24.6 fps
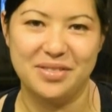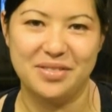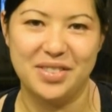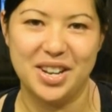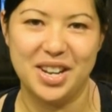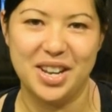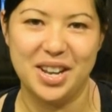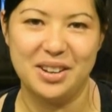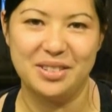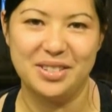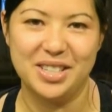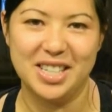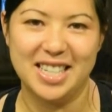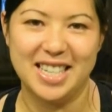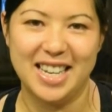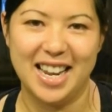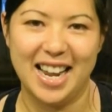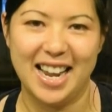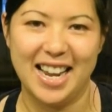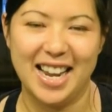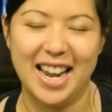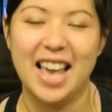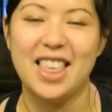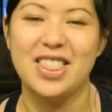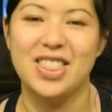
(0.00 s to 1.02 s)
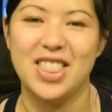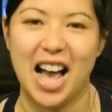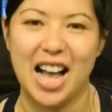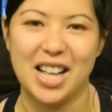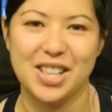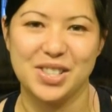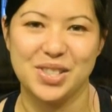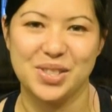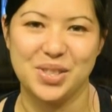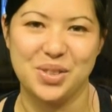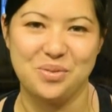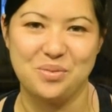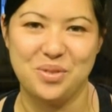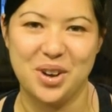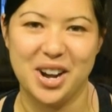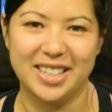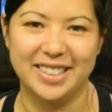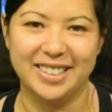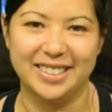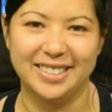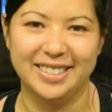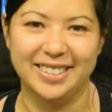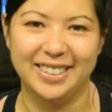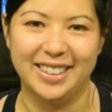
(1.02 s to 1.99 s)
video today, that's the
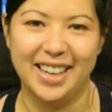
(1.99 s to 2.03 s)
one.